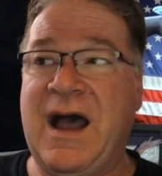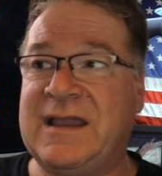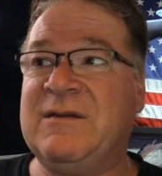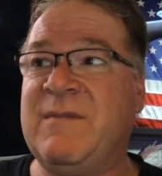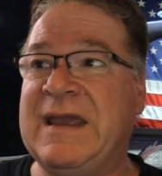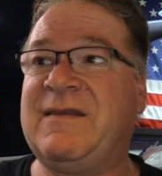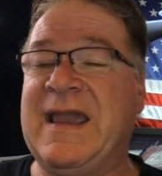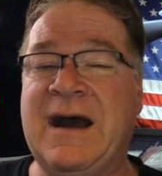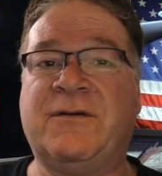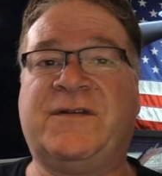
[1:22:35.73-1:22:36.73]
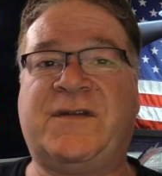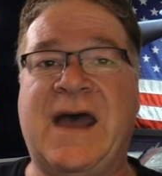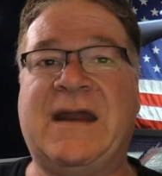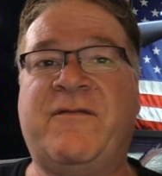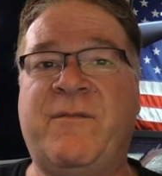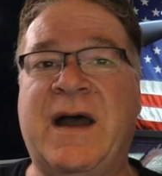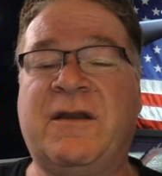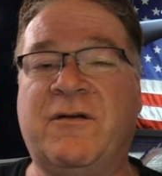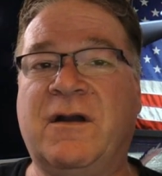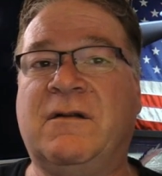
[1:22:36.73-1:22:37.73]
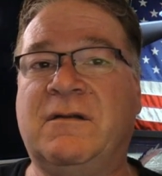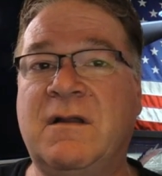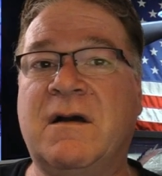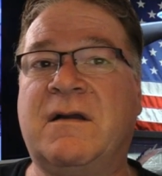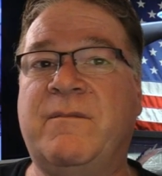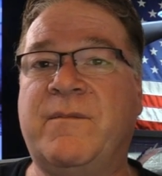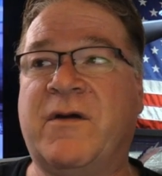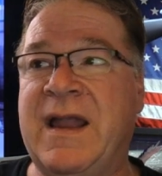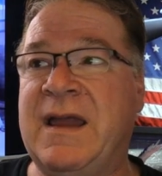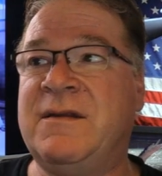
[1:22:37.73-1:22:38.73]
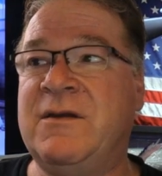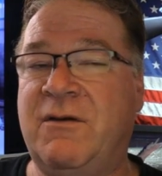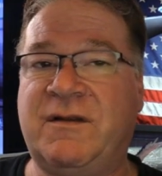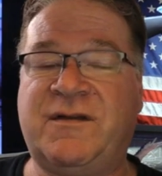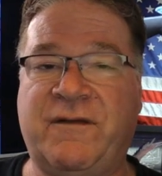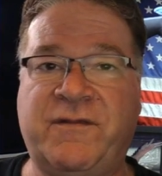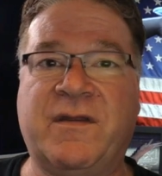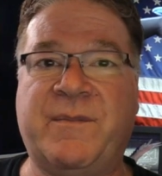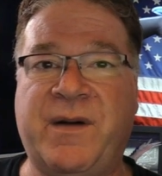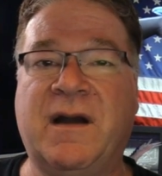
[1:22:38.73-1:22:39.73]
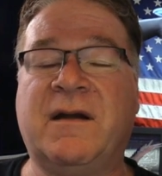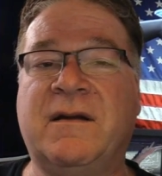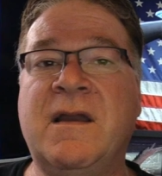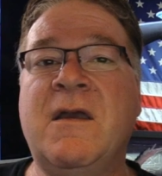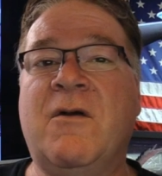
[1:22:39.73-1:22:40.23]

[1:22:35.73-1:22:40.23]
I can make the outside of my grill look brand new, except for the part